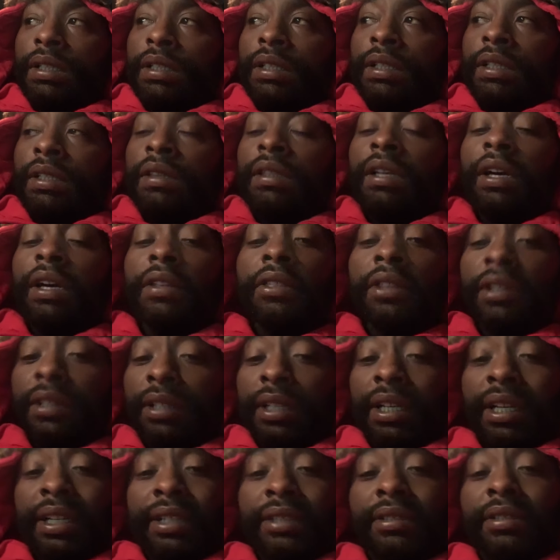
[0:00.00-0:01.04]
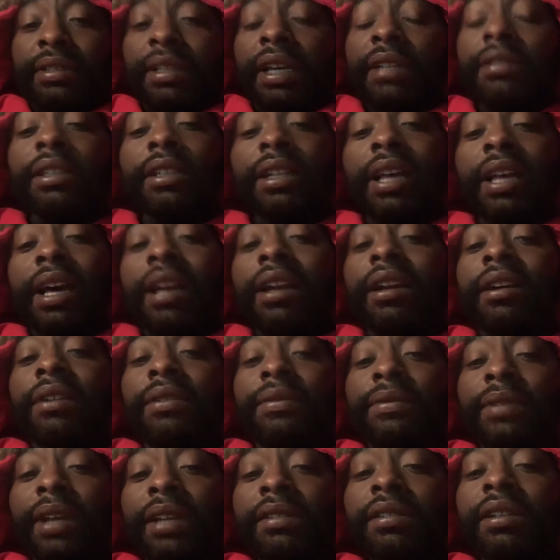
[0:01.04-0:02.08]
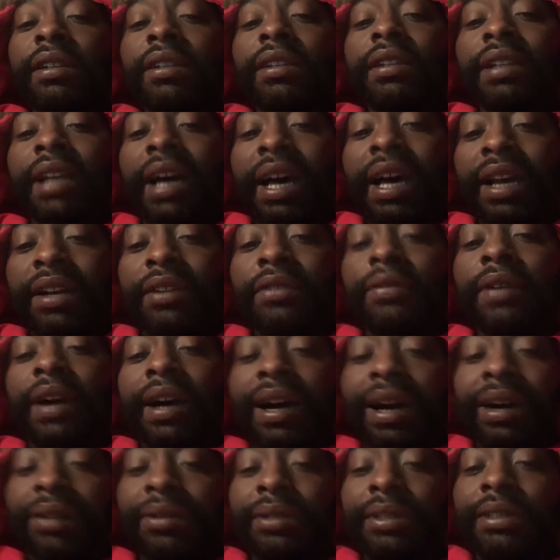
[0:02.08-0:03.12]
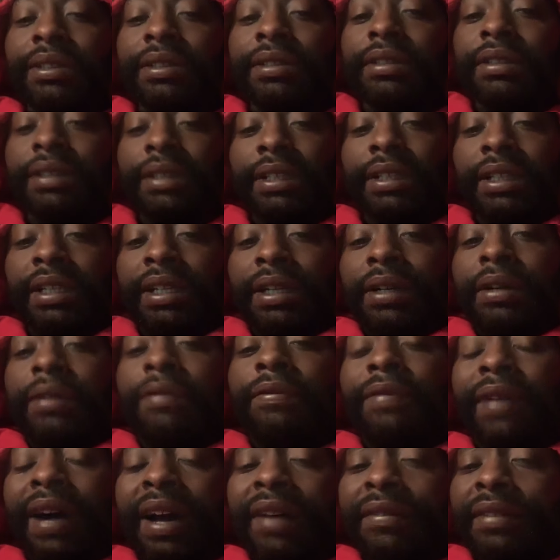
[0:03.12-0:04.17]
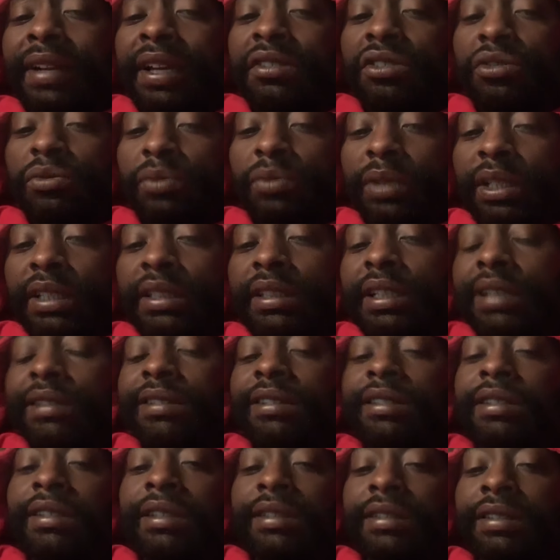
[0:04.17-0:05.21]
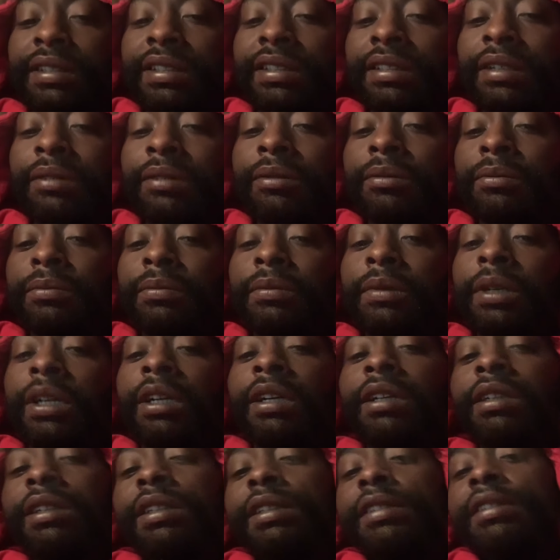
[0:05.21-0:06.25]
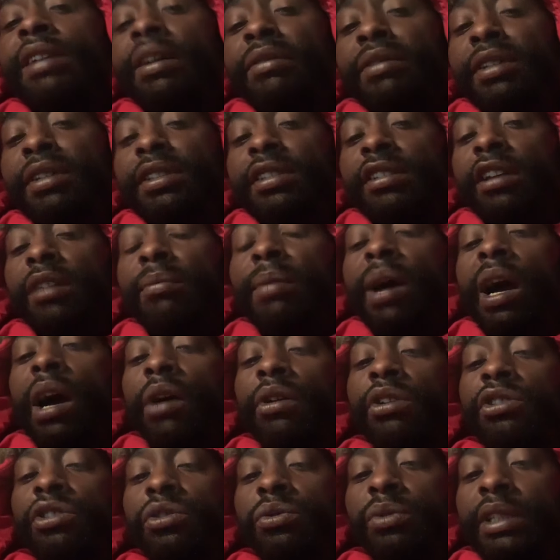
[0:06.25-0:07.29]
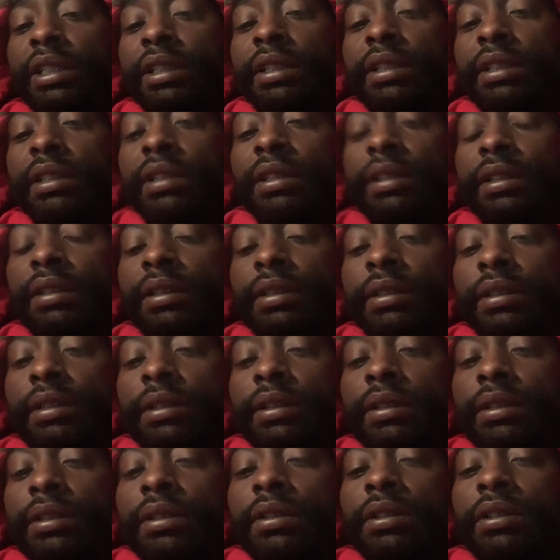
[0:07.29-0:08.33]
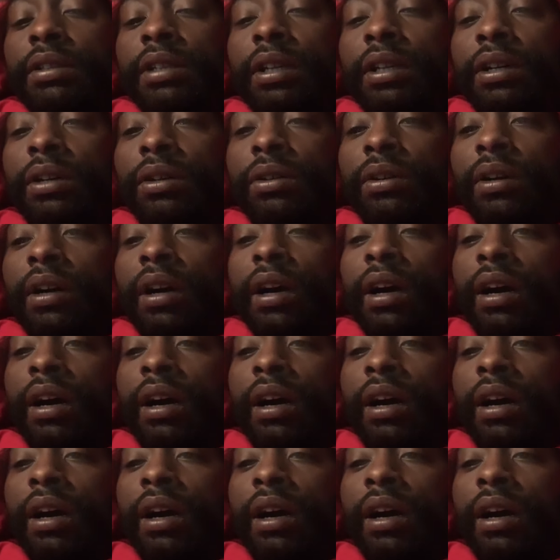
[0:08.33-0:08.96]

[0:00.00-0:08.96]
Nothing less. That's a lot of that's a lot of hours. Five days a week. That's 60 some to 70 some hours a week, you know?